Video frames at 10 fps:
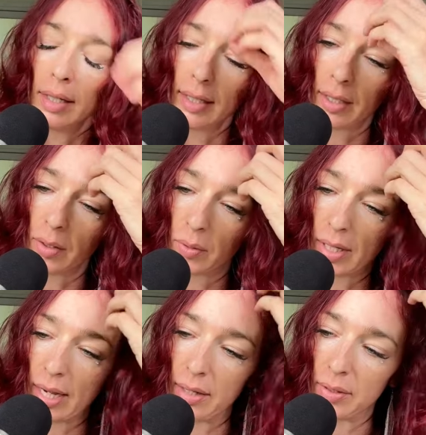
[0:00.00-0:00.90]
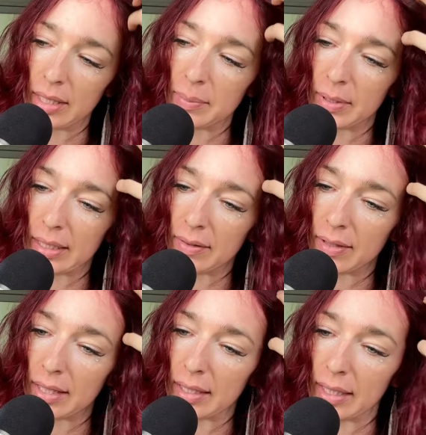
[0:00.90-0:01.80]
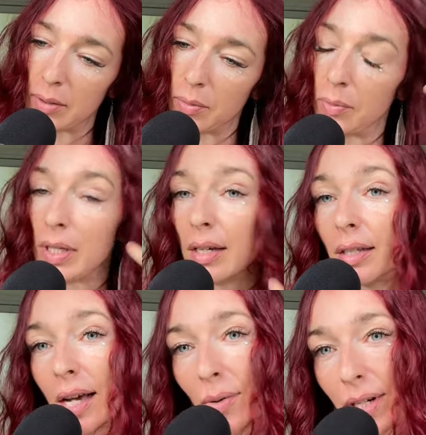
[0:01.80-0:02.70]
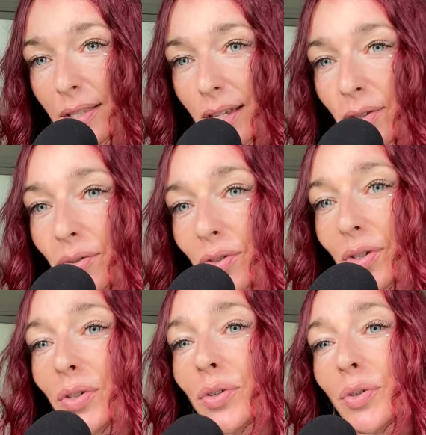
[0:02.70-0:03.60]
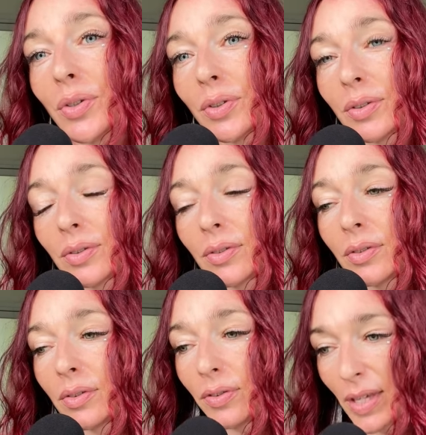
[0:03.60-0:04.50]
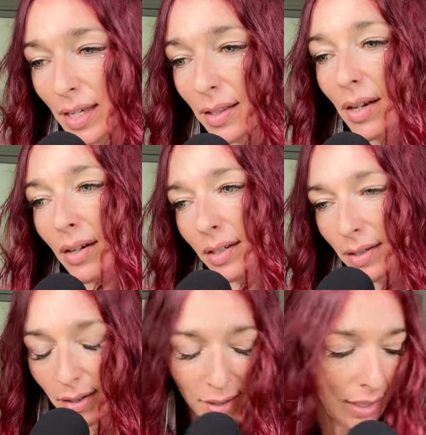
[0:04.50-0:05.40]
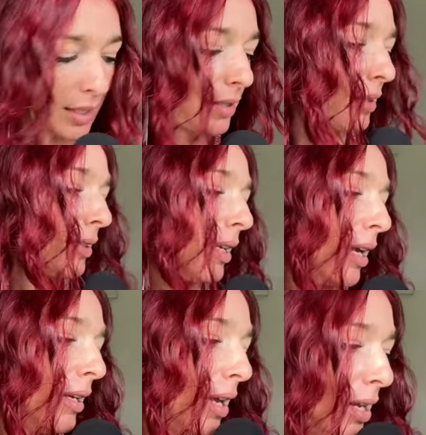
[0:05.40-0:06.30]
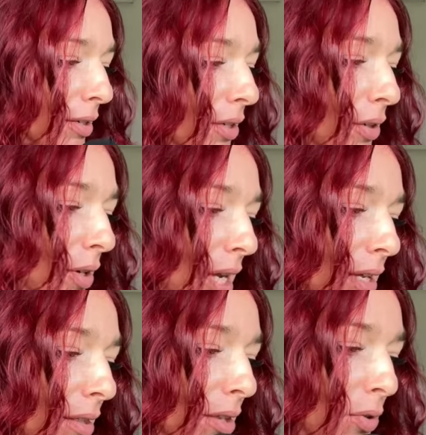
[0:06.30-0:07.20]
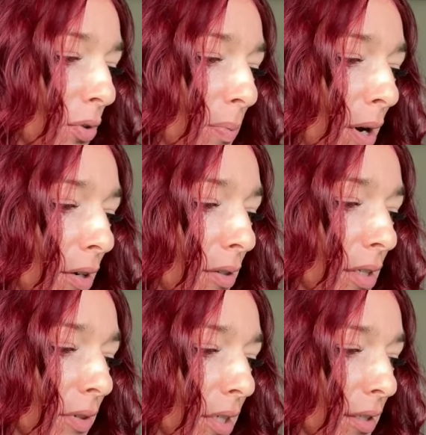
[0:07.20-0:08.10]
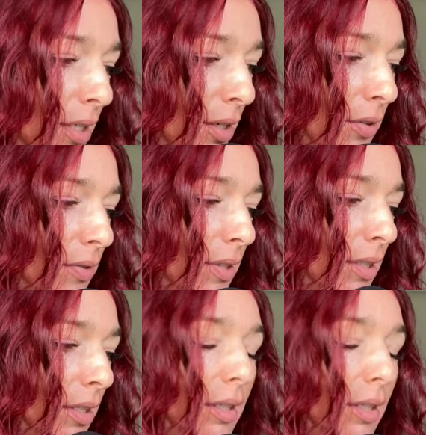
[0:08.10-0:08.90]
you know, I really believe that like when we allow ourselves to feel our darkness and integrate those parts of ourselves